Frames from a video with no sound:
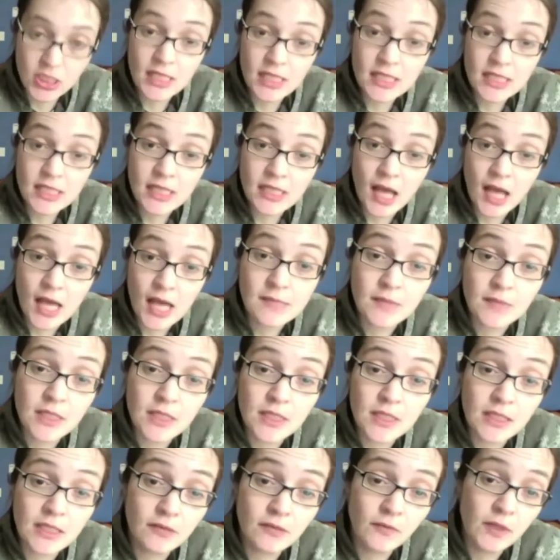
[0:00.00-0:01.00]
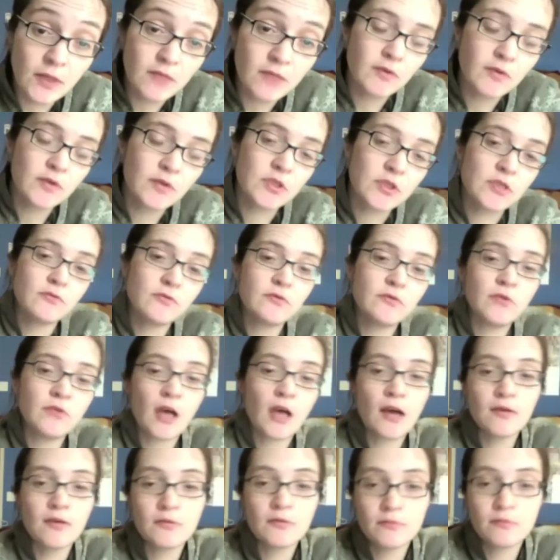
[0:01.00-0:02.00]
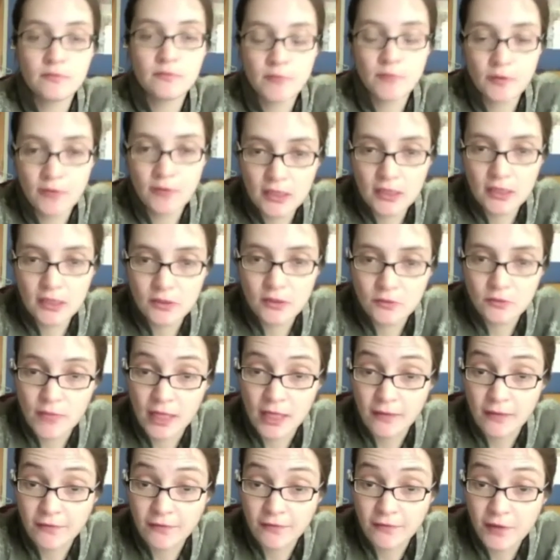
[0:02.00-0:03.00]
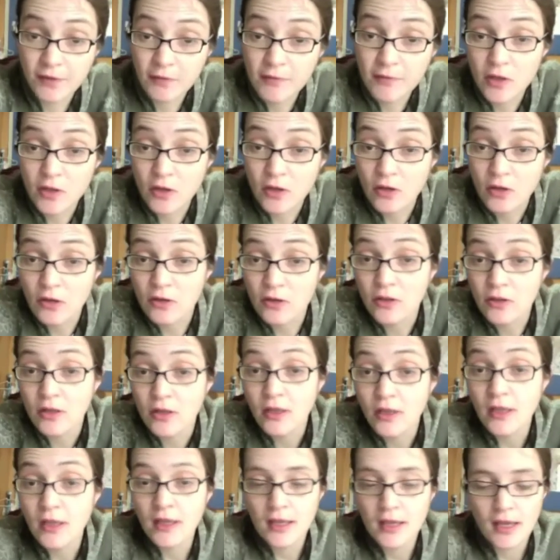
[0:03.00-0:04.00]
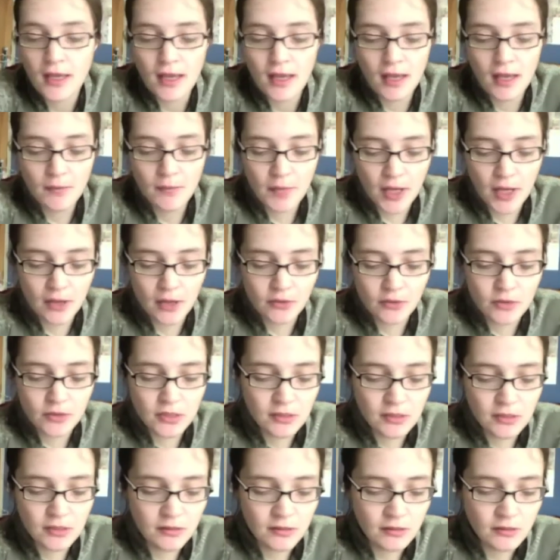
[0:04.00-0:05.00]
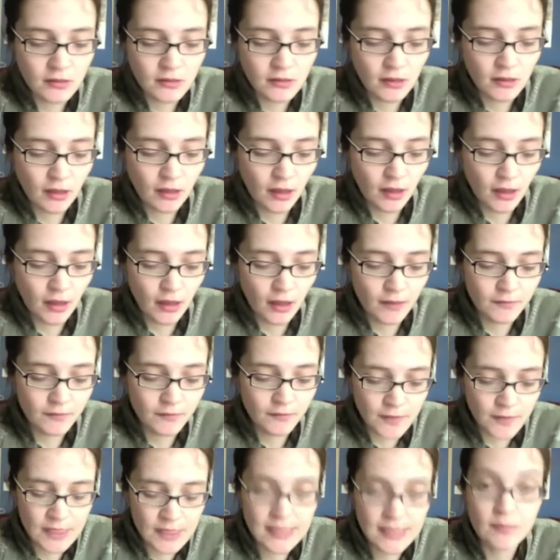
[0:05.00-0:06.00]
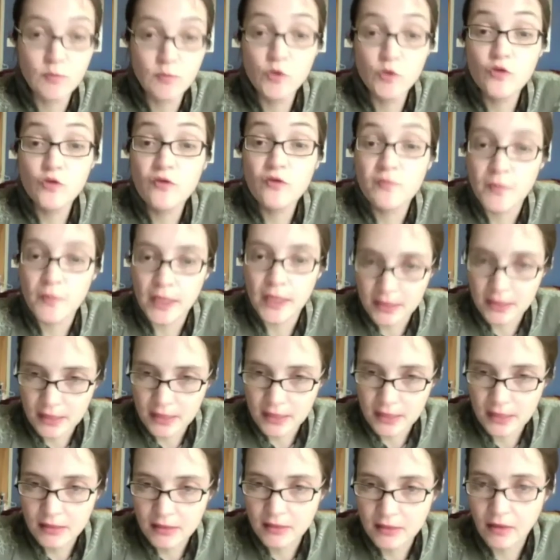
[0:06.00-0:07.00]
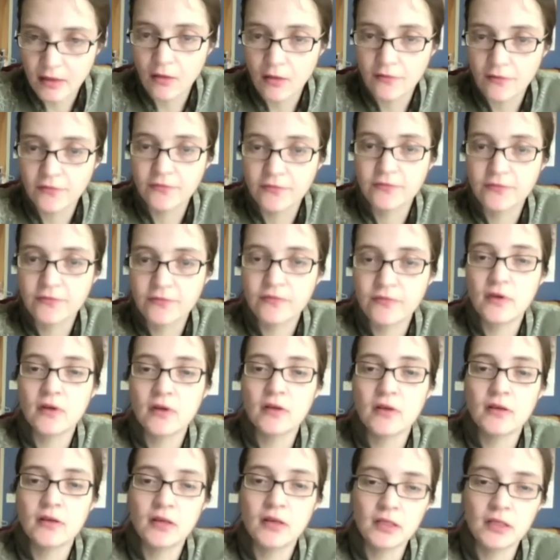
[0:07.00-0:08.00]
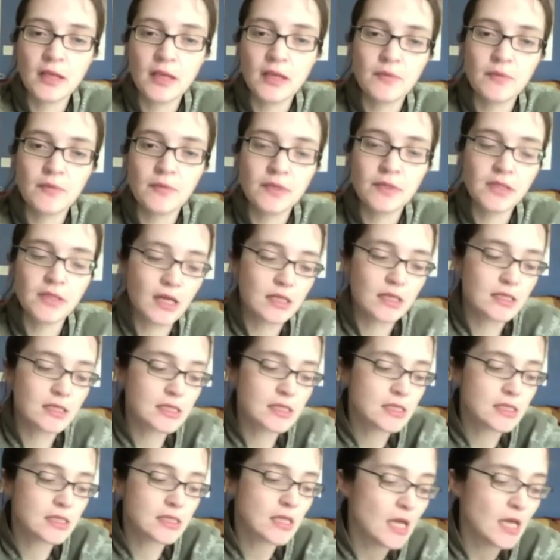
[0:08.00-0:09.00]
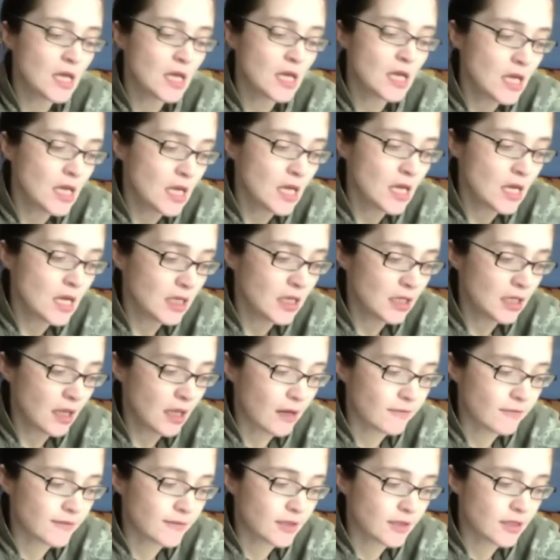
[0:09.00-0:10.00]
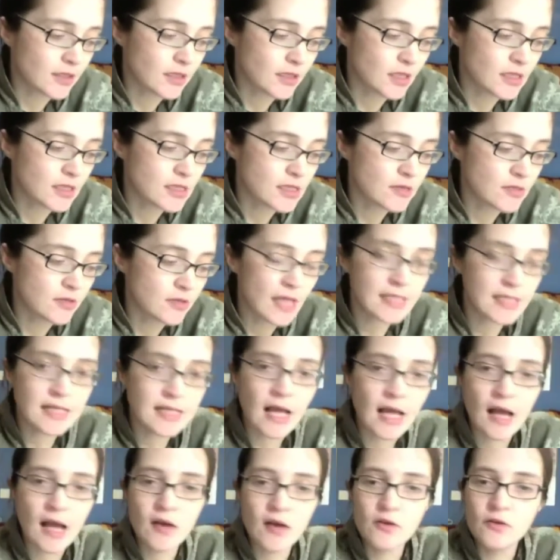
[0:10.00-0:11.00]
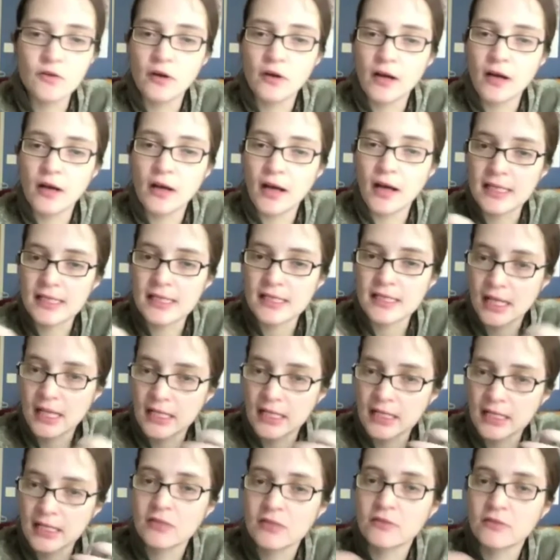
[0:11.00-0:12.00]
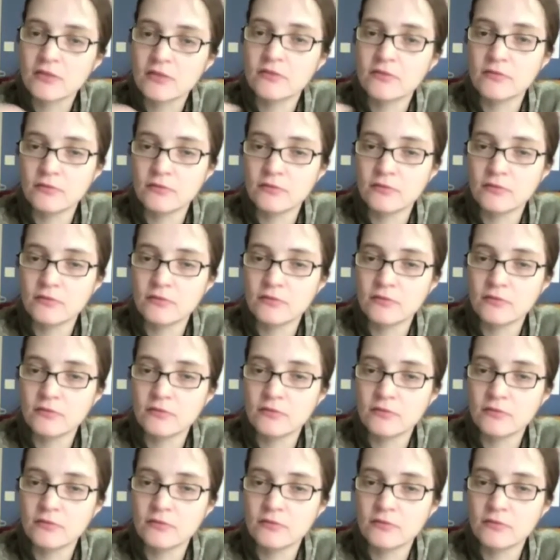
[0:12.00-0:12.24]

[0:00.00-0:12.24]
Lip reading: asked me whether I'd be willing to make a film with her about this movement of contemporary dance in Africa. And so that's how I started to